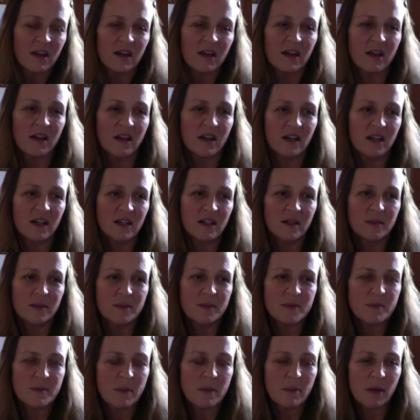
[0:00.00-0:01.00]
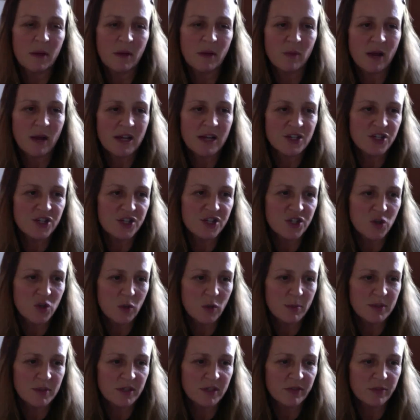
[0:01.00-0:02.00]
some people had rashes show
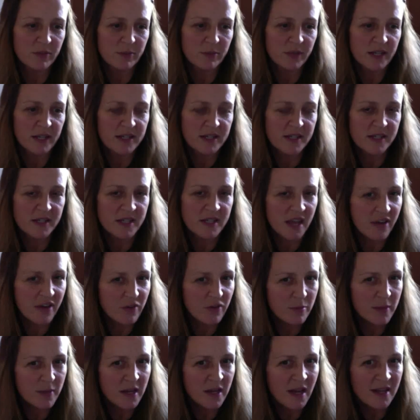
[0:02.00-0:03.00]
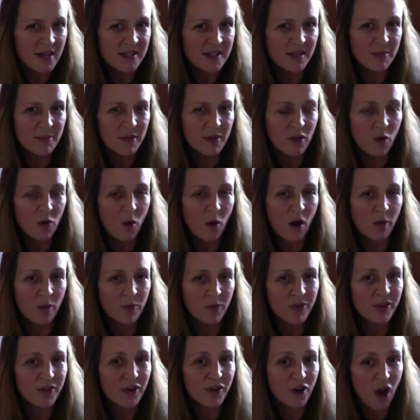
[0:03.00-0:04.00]
up in different places. Everybody had something go on
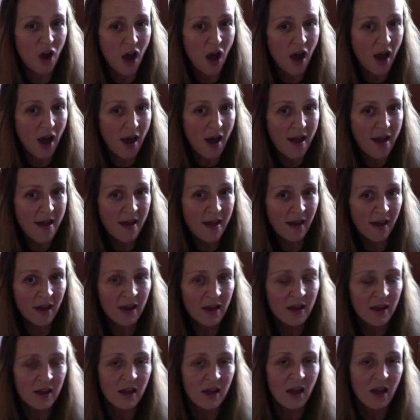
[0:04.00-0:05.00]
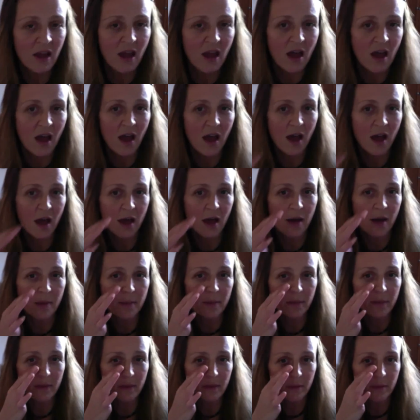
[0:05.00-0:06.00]
with their eye. A
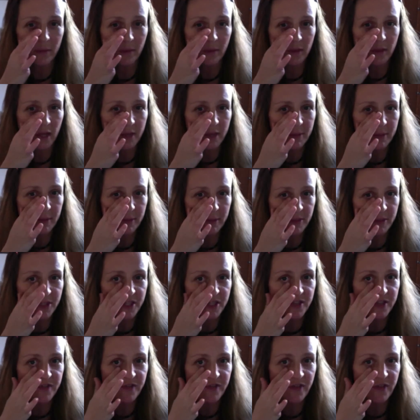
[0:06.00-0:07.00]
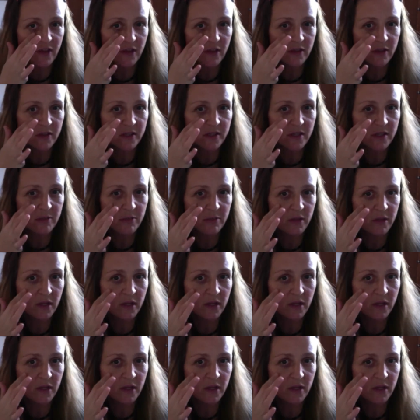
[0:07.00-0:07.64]
lot of people just felt something